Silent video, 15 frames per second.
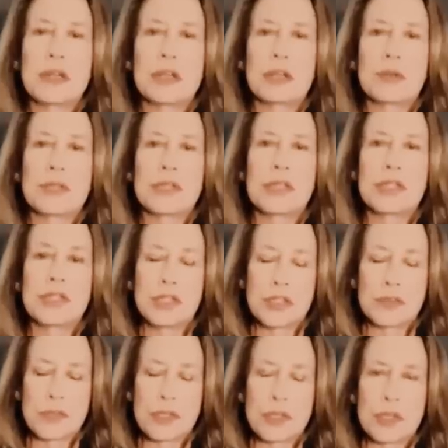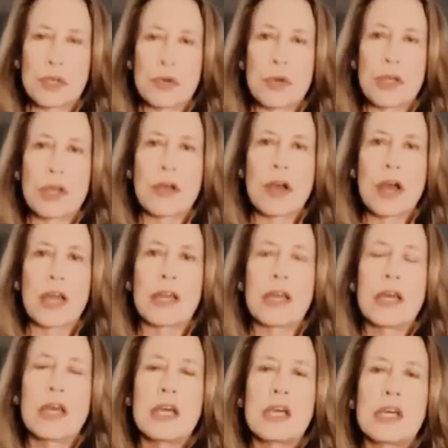characterizations of what's going on.